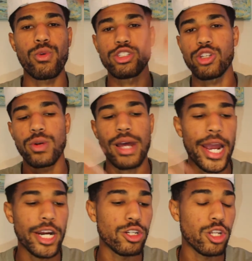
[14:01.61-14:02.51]
one tone
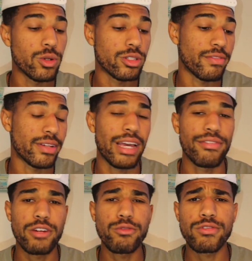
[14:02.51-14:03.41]
higher and lower and stuff like that.
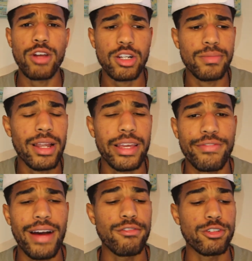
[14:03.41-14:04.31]
I feel like we've talked about like
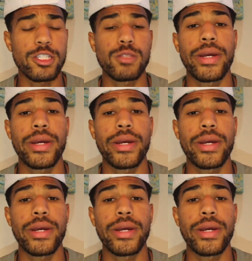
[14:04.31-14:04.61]
5 or 6